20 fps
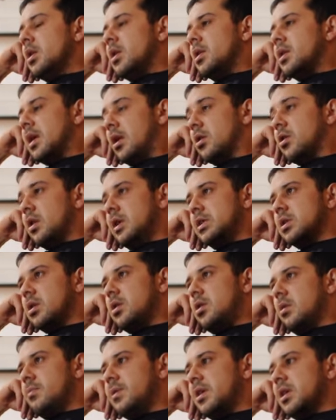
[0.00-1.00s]
then I got into
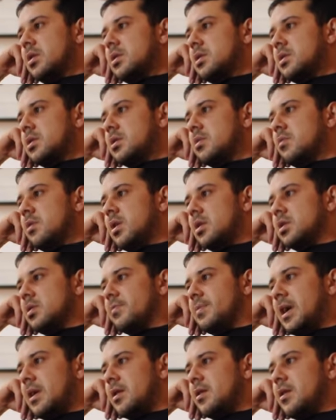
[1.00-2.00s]
comics when I was
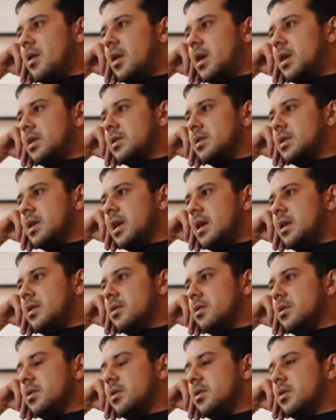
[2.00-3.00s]
about 9,
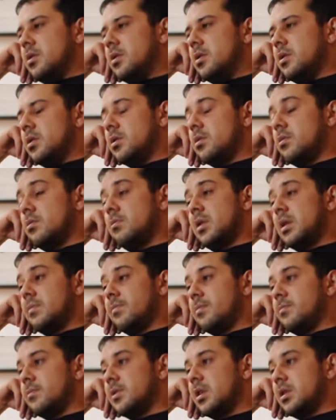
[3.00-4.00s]
10, or maybe
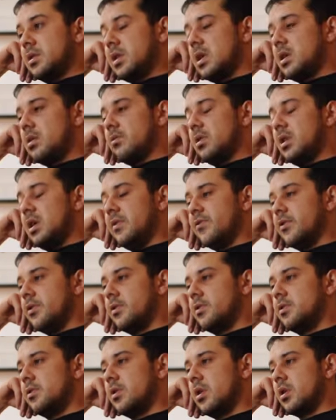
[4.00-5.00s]
10 or
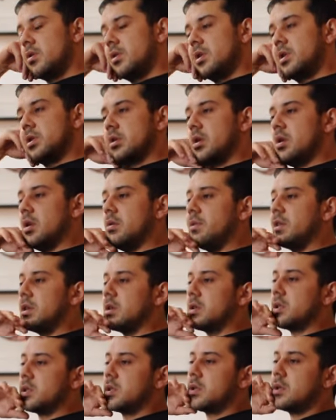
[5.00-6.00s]
11. I got into
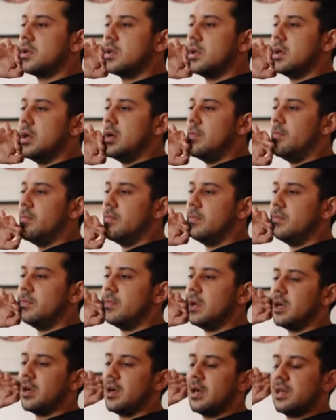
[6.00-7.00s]
comics.
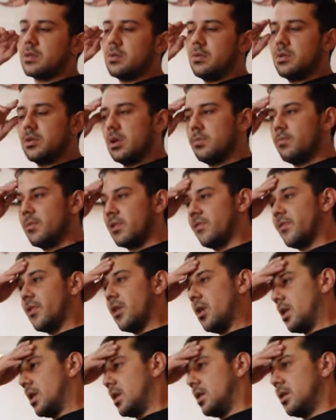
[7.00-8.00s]
And an artist called Todd
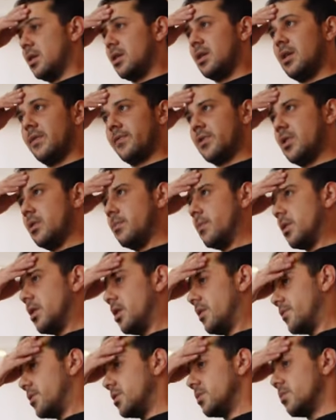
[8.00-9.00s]
McFarlane. I loved him, I
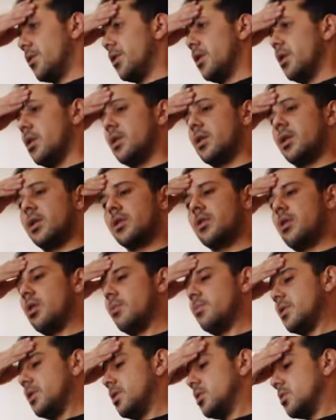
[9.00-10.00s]
loved his work, and I'd
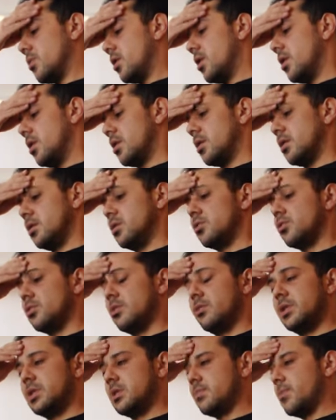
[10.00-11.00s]
copy his work and draw
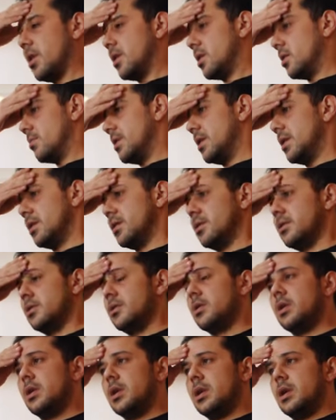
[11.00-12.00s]
his Spider-Man. And
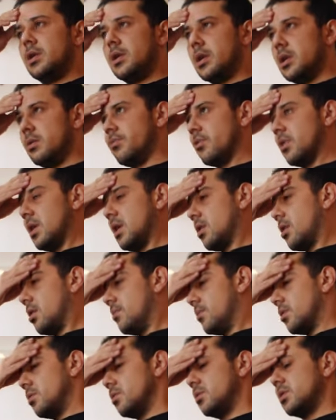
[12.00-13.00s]
then he brought out a
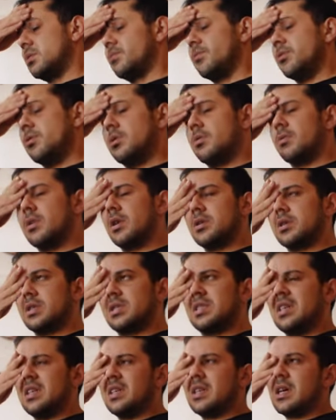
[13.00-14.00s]
comic called Spawn when I was a
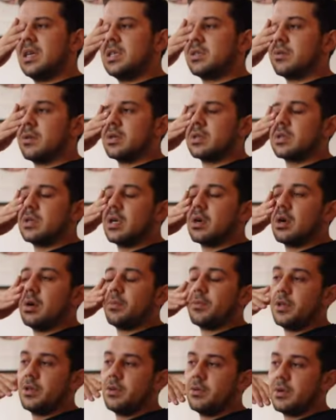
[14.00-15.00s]
teenager, and I started
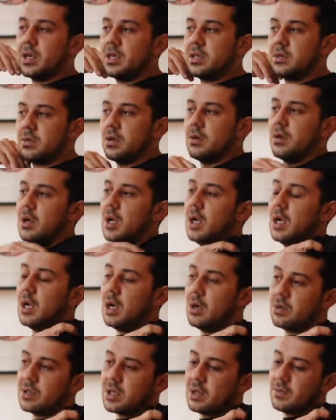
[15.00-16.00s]
copying all that as well.
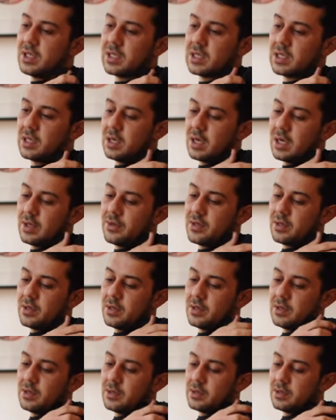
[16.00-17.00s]
Also went to the
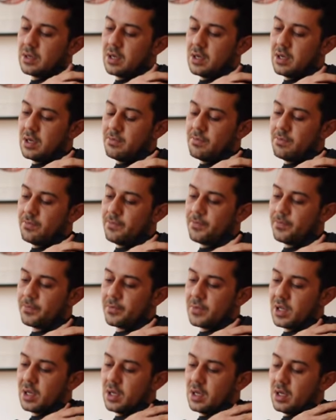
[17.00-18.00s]
London,
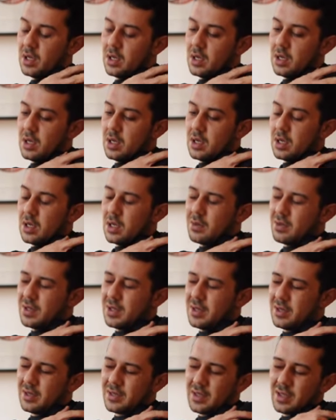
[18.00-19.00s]

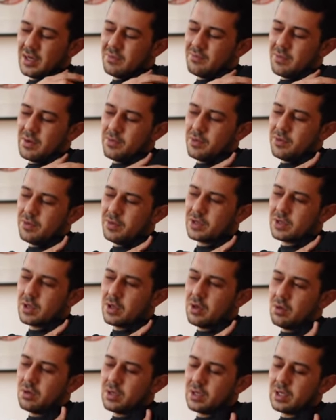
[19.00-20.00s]
I don't even remember what it was
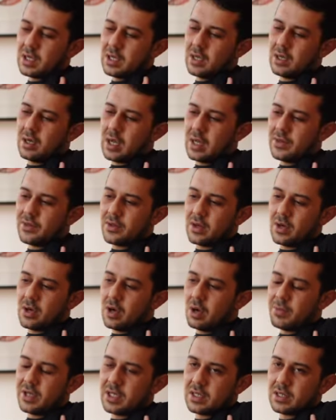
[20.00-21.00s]
called. It's like a London
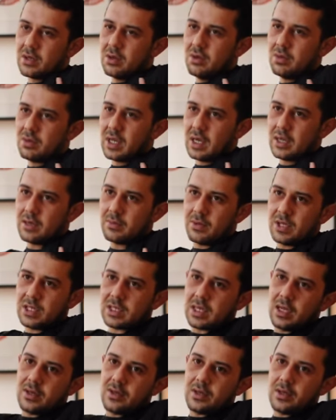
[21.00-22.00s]
comic school down in
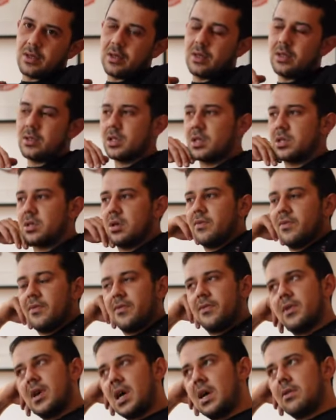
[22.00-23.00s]
West London, just
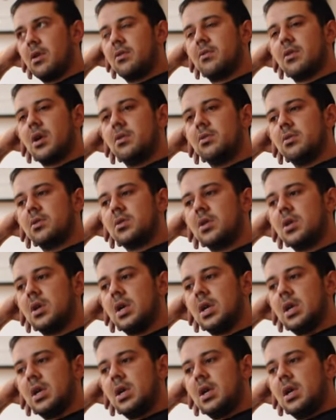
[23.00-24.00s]
off Harrow Road.
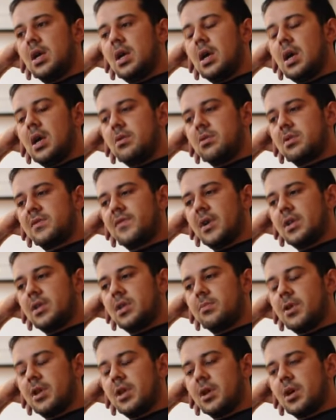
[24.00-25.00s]
It was
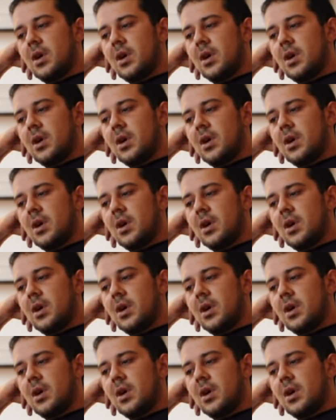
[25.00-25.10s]
funded by the